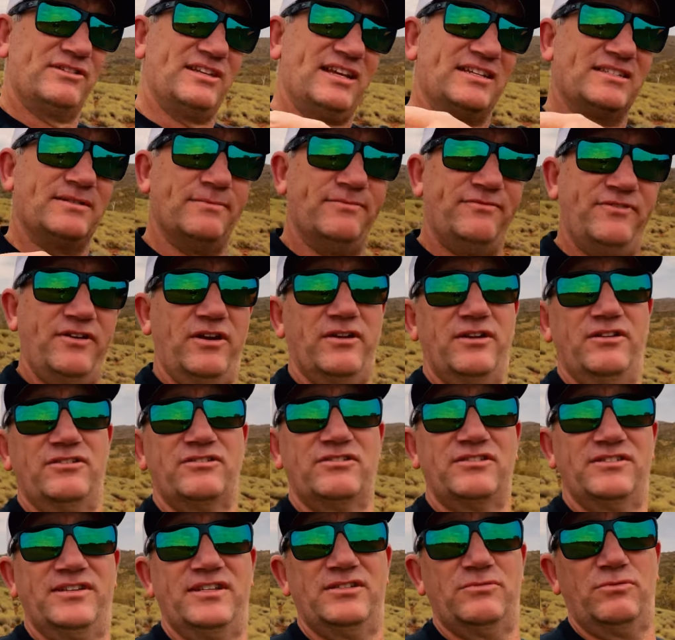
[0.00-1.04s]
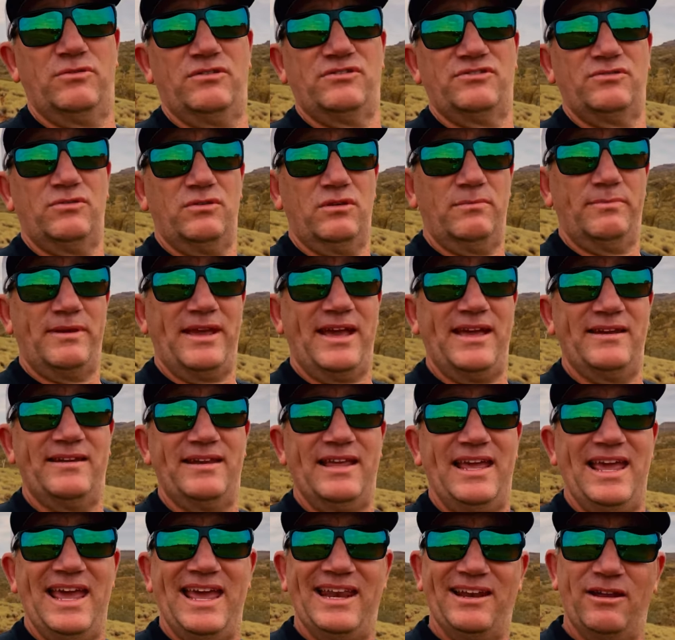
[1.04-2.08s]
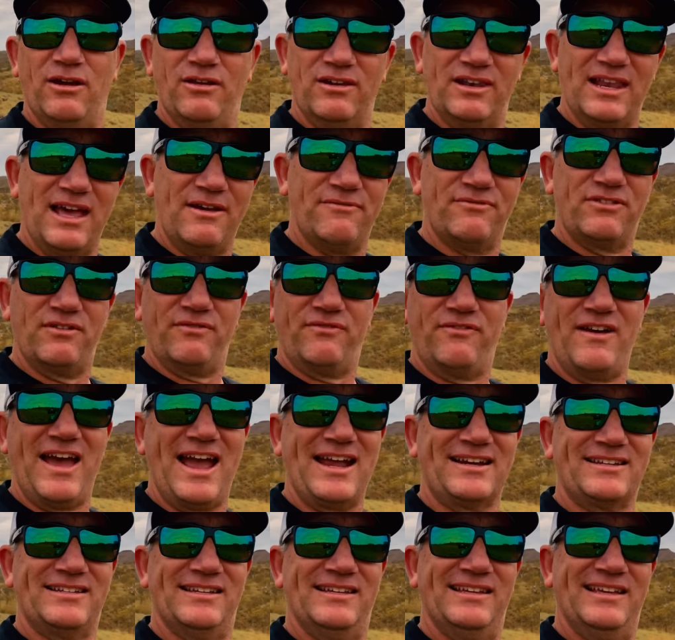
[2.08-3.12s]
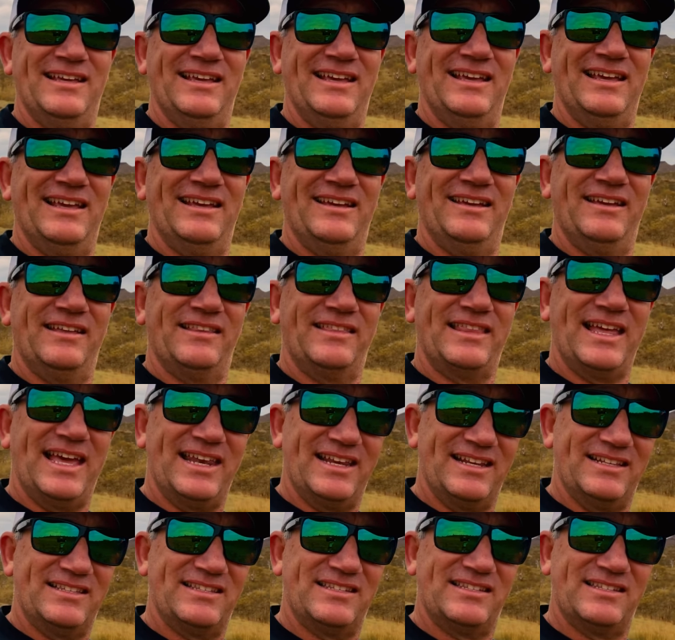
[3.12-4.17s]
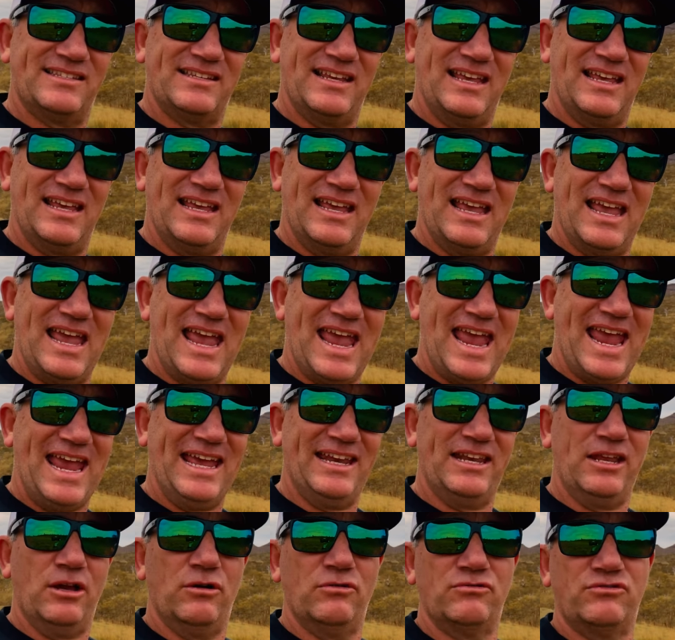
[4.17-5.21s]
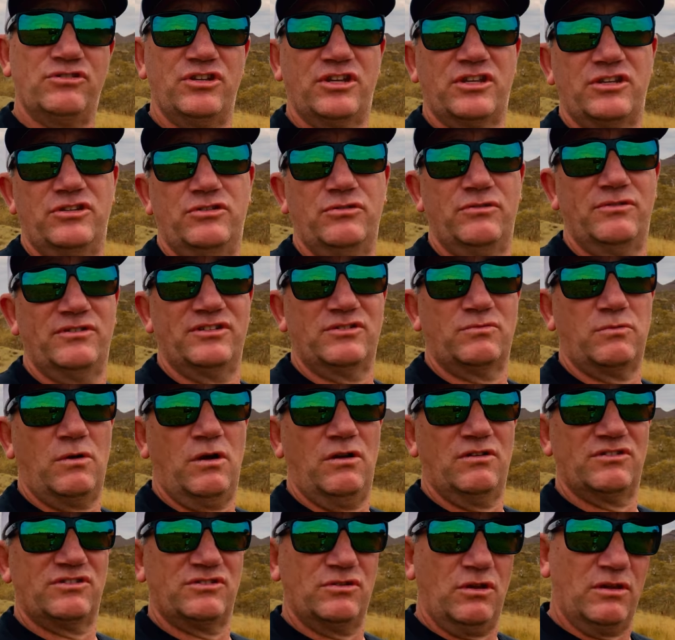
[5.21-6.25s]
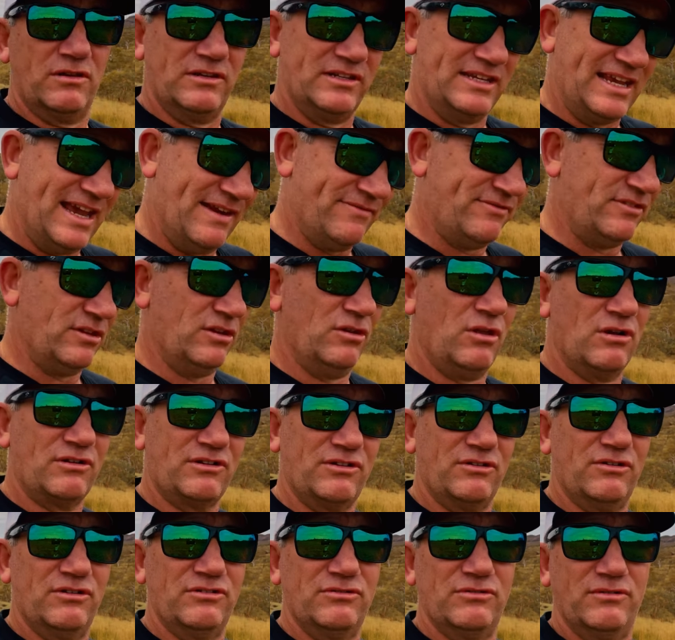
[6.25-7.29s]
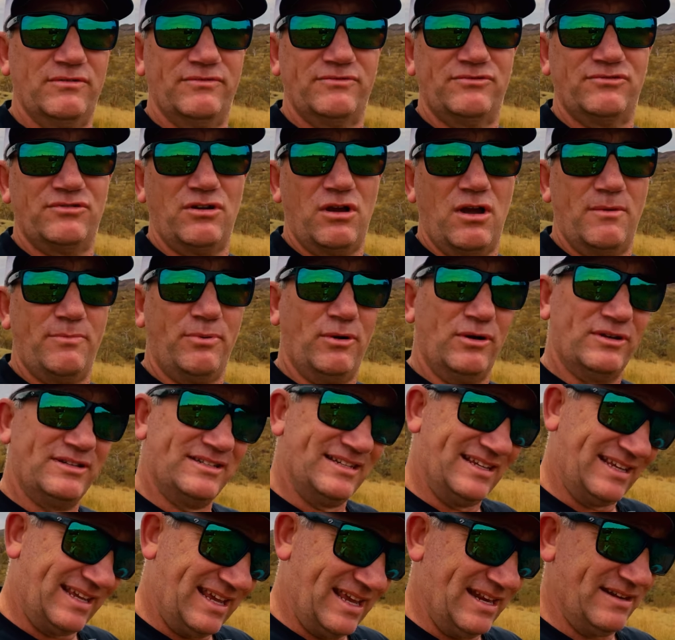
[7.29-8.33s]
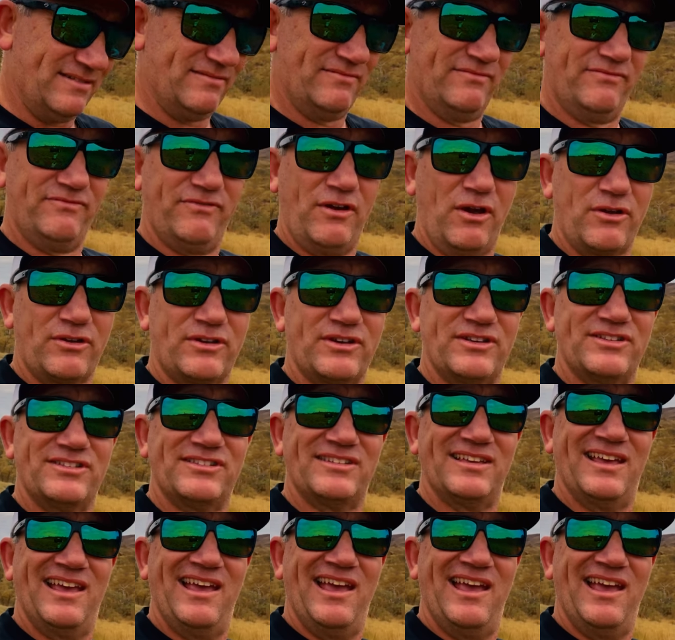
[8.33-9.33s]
take some photos, because that's what it's all about. And I love the fact that it's handheld, you can do it as well. It's not, you have to lock it onto a tripod to get focus.